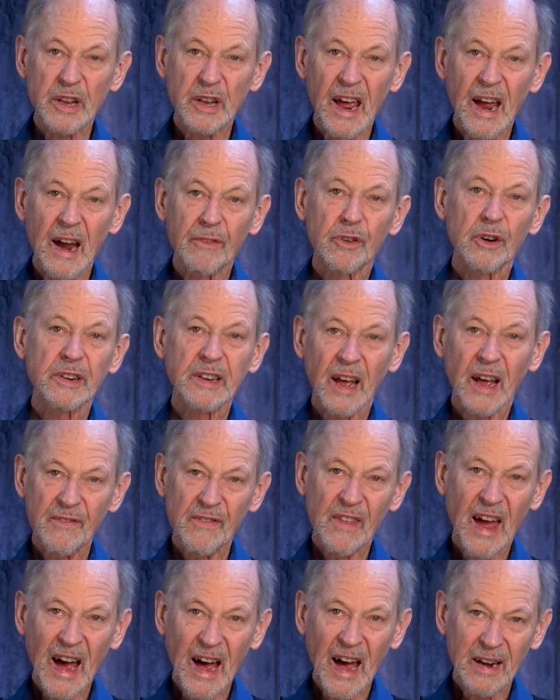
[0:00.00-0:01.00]
Anyone who's
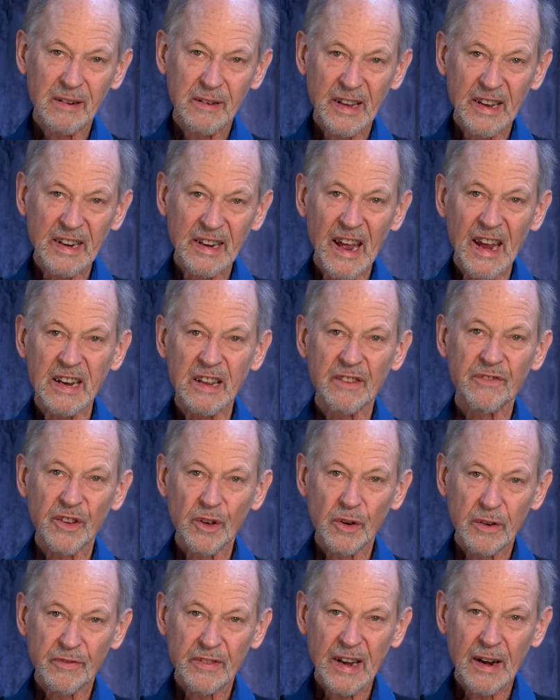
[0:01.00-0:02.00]
ever done that in
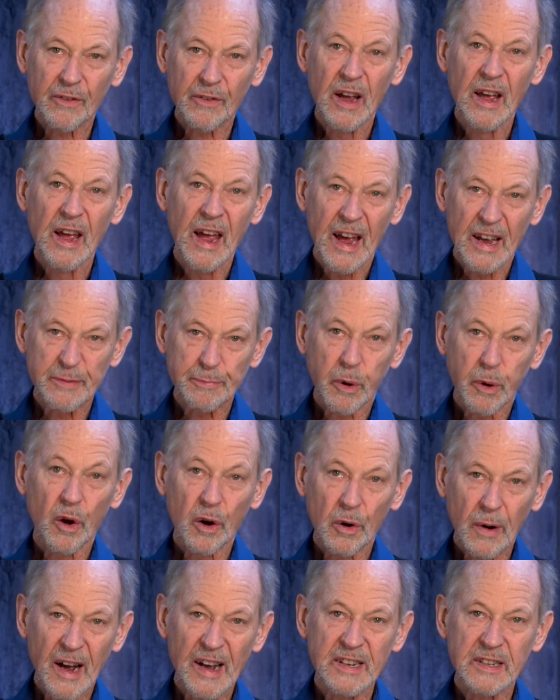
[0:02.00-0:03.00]
any field of endeavor
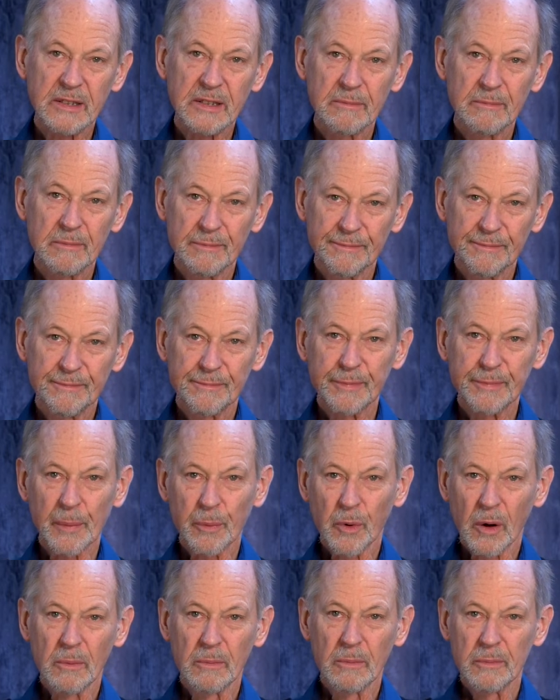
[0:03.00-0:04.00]
has polarized
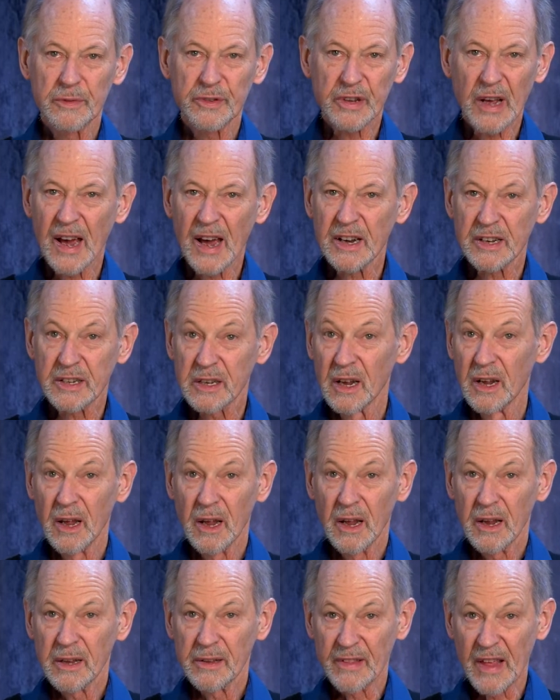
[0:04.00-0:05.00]
people.
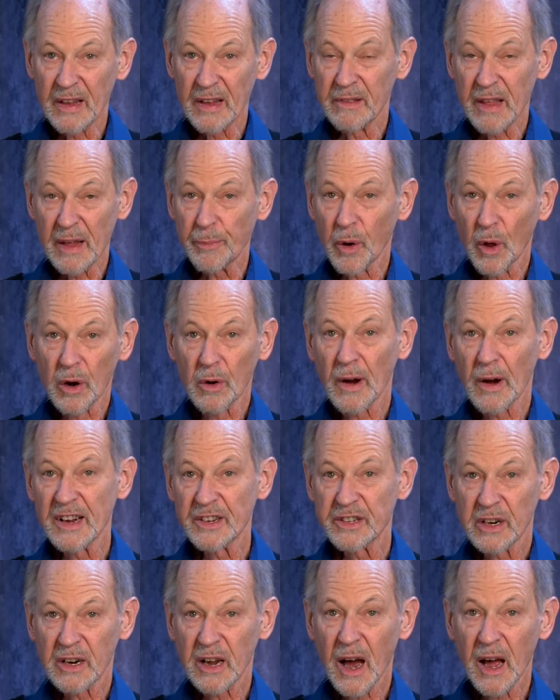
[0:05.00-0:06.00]
Scientists, they
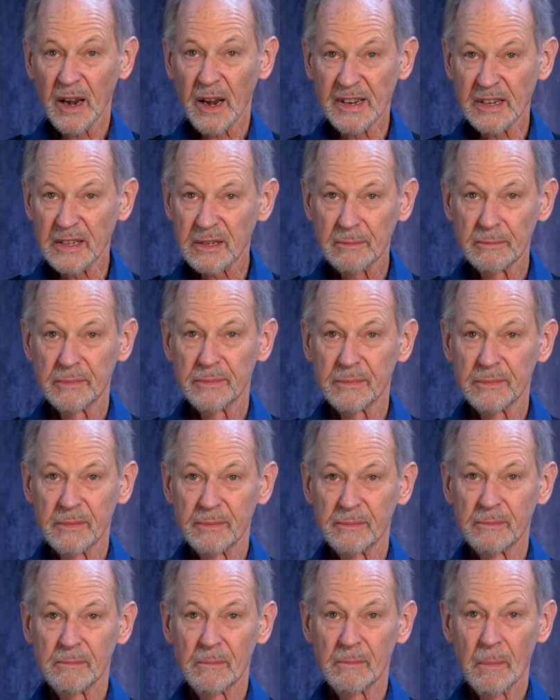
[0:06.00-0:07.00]
polarize their
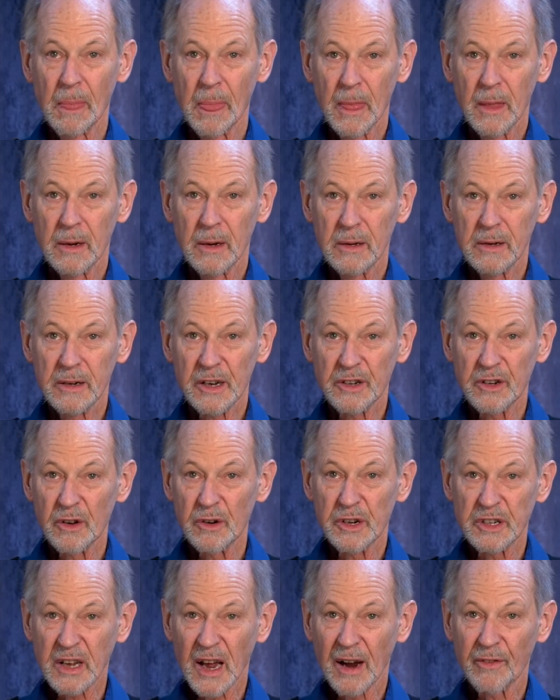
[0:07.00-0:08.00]
colleagues
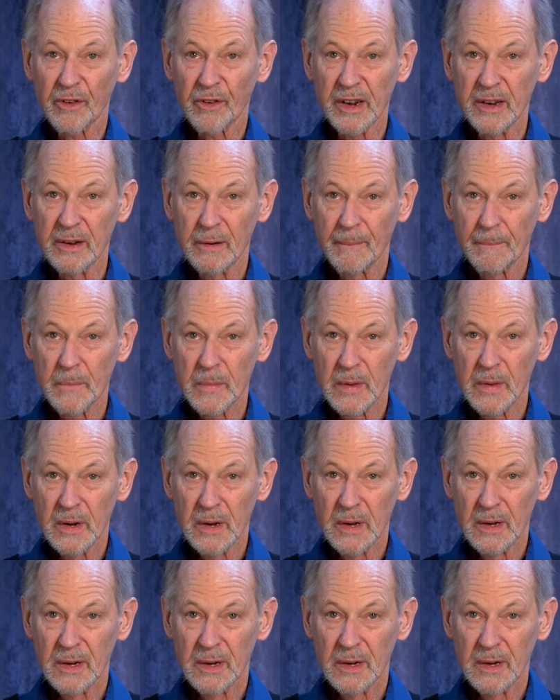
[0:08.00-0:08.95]
with new discovery.